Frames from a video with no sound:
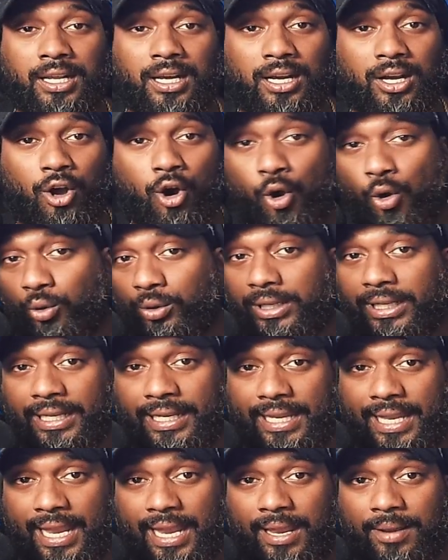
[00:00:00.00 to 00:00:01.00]

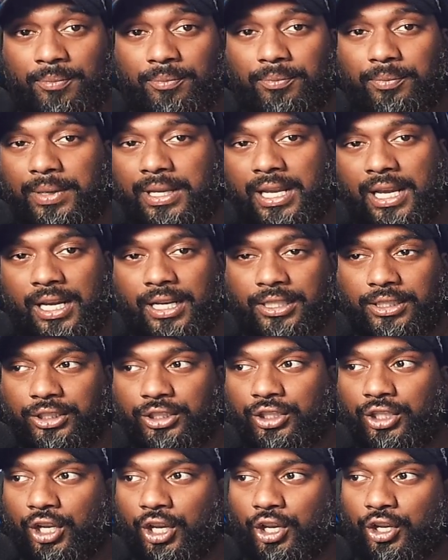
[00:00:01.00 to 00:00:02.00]
holding camp
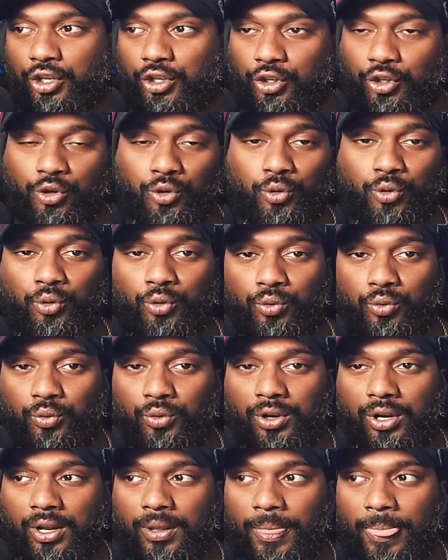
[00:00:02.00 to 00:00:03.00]
because you
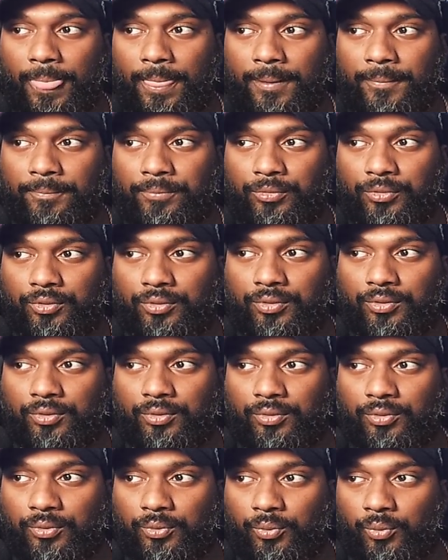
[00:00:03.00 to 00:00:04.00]

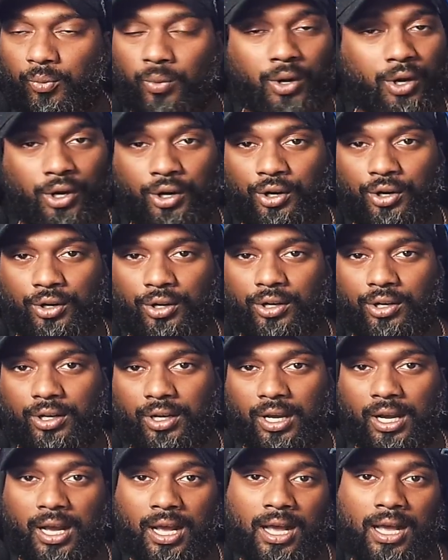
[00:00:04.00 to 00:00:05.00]
were
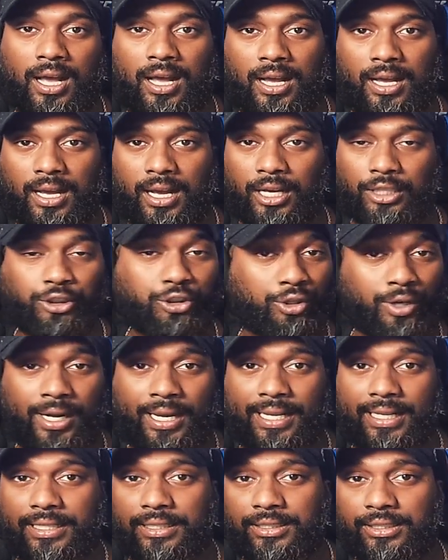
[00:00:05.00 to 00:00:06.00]
a
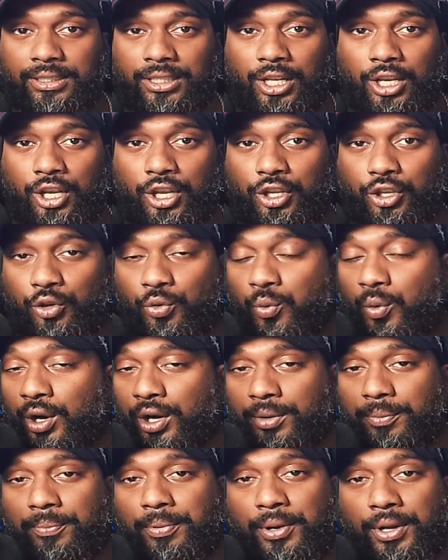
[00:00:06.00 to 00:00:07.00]
trans. You
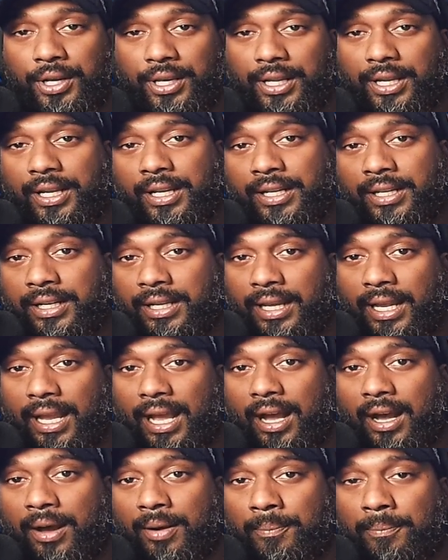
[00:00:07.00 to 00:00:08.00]
weren't put in
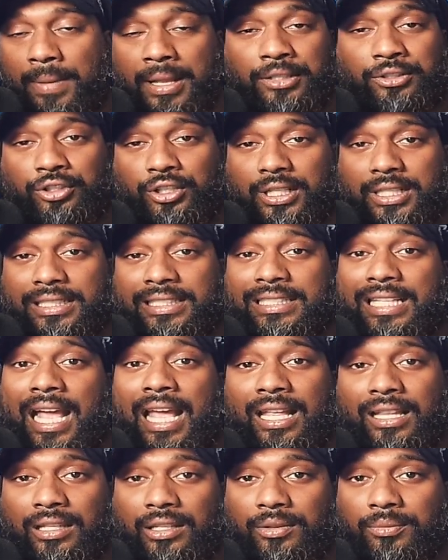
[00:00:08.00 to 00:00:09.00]
a mental
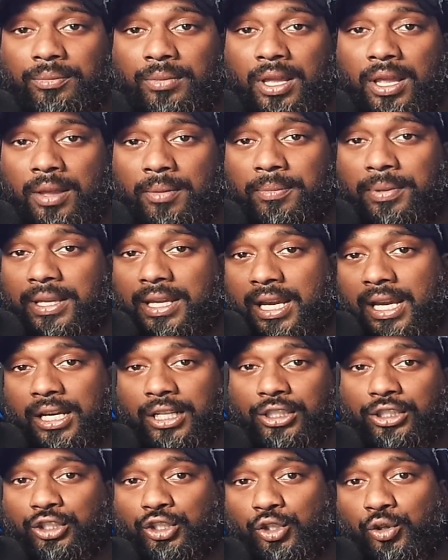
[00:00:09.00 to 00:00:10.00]
asylum
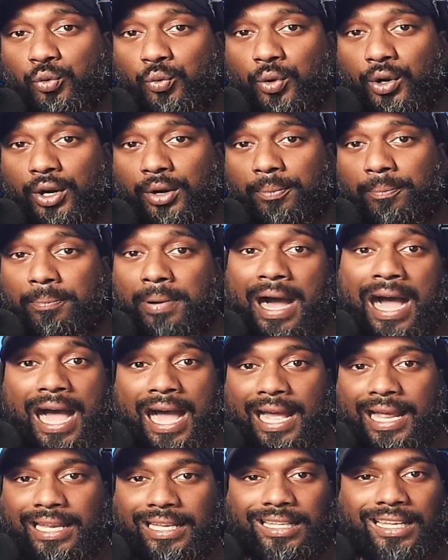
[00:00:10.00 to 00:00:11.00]
because you were
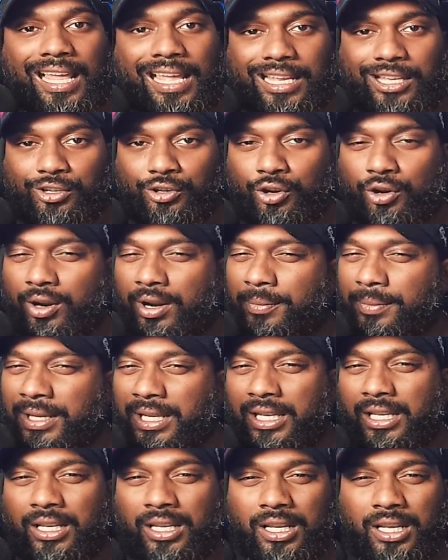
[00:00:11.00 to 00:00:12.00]
bi. Like, you know what I
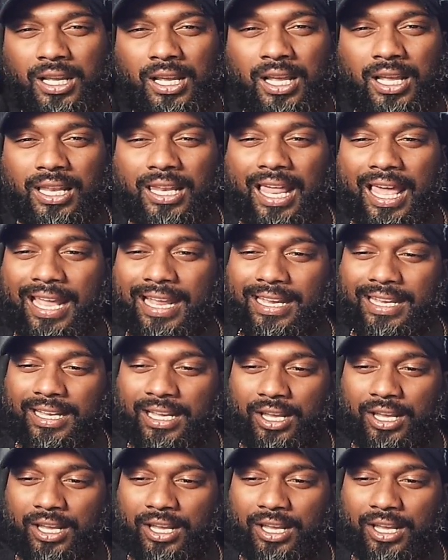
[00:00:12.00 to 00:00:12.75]
mean? Like,